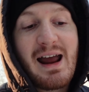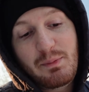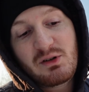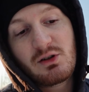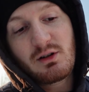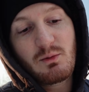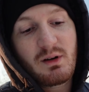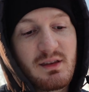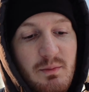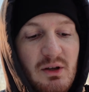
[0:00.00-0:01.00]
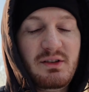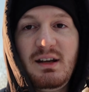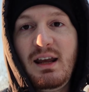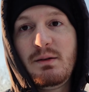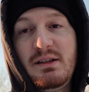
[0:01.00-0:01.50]
aperture with the
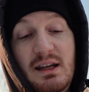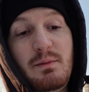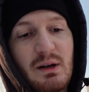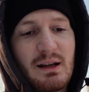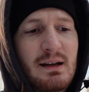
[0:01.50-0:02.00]
built-in ND, but